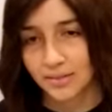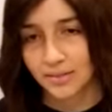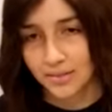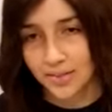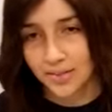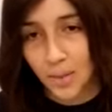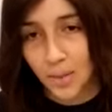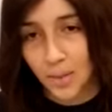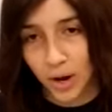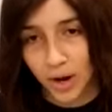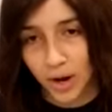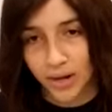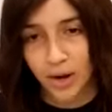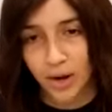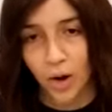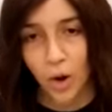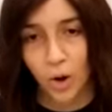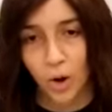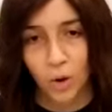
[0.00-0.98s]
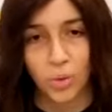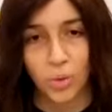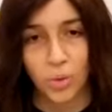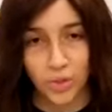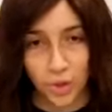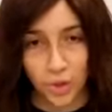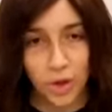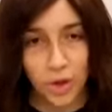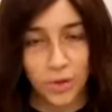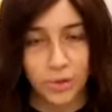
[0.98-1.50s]
someone with
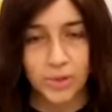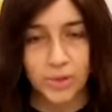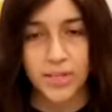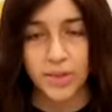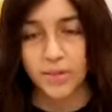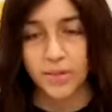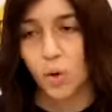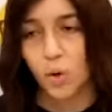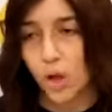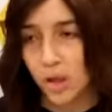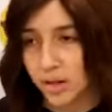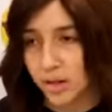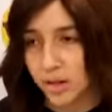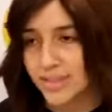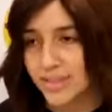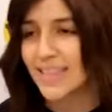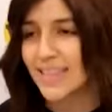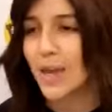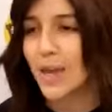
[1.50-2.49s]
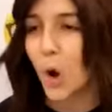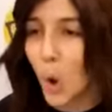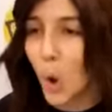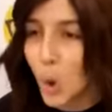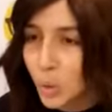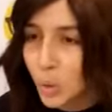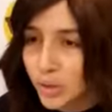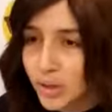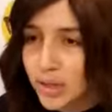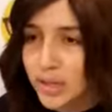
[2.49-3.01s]
all those 7 qualities, the
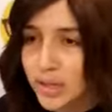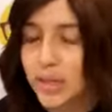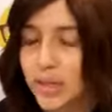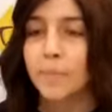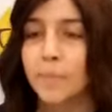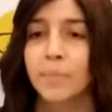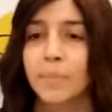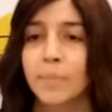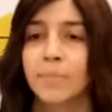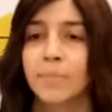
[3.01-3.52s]
only,